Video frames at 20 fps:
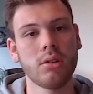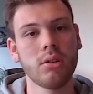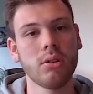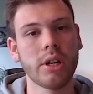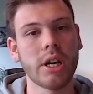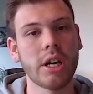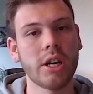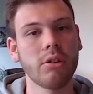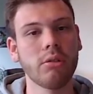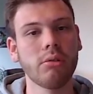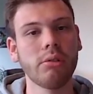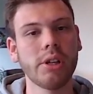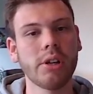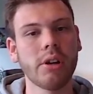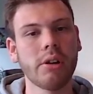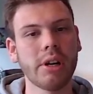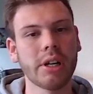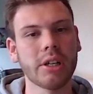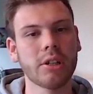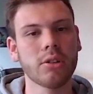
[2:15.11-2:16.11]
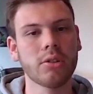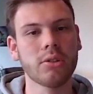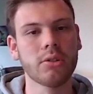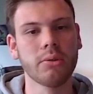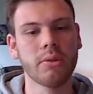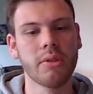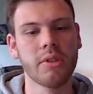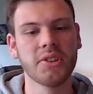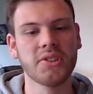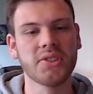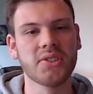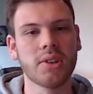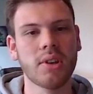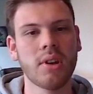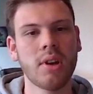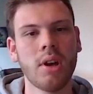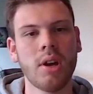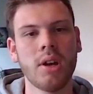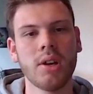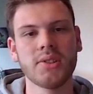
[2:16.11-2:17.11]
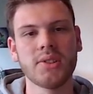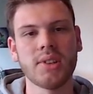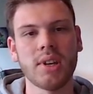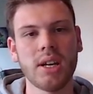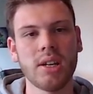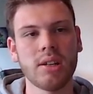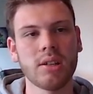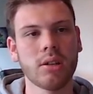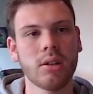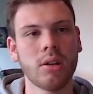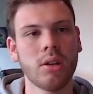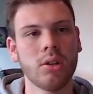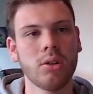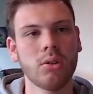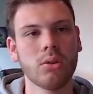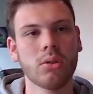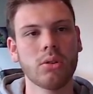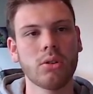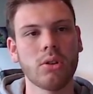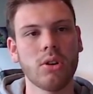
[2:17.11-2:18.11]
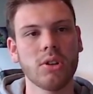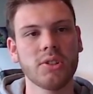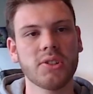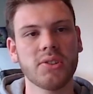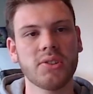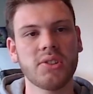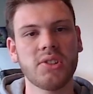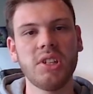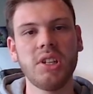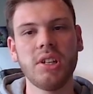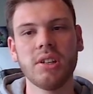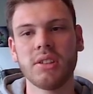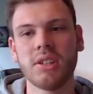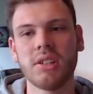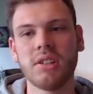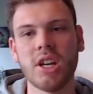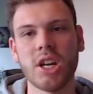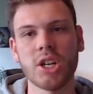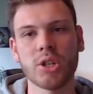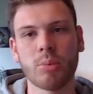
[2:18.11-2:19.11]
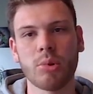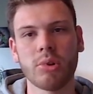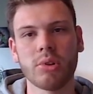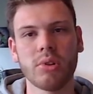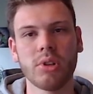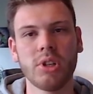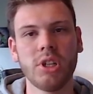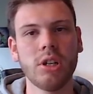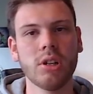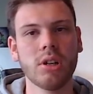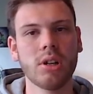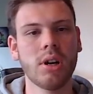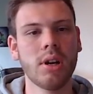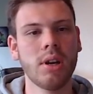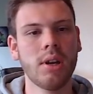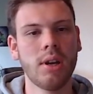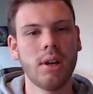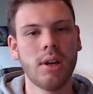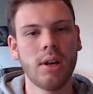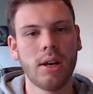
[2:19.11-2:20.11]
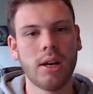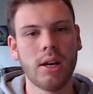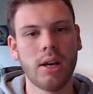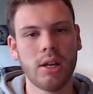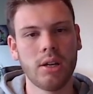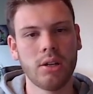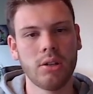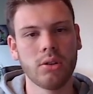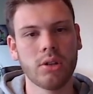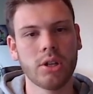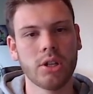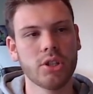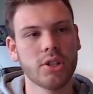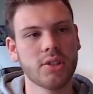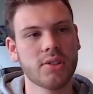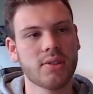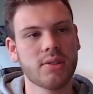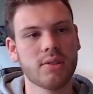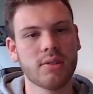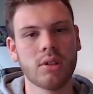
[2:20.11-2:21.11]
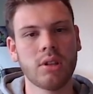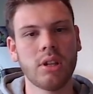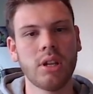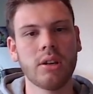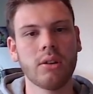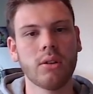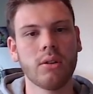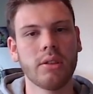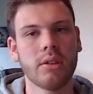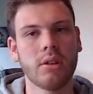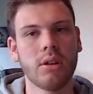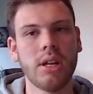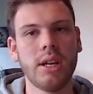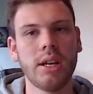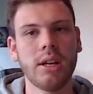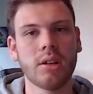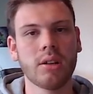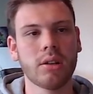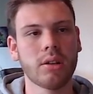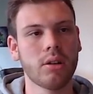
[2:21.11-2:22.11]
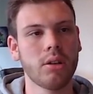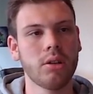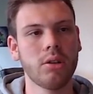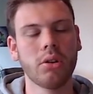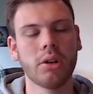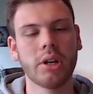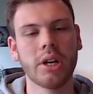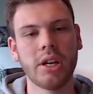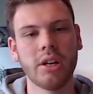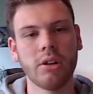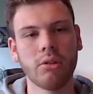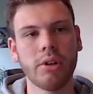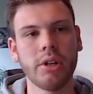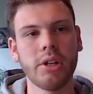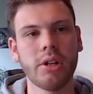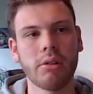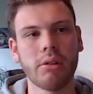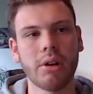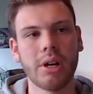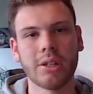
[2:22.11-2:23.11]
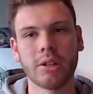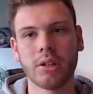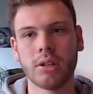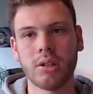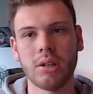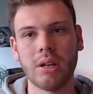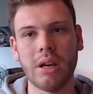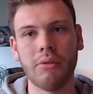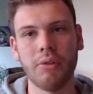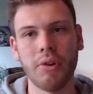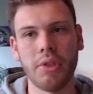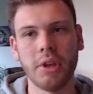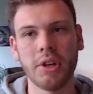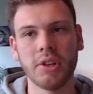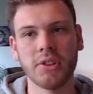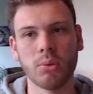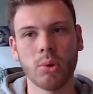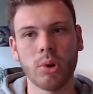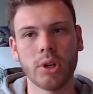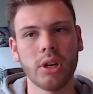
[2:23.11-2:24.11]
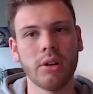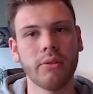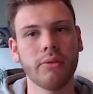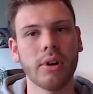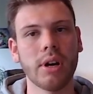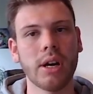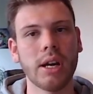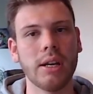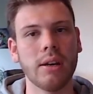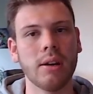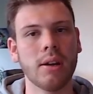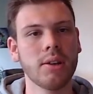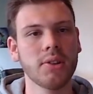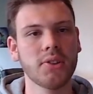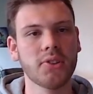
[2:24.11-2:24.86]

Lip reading: You're getting redirected to this site. You could also see in the dashboard on here, and you can just click on the link. You're getting redirected. Everything is working fine.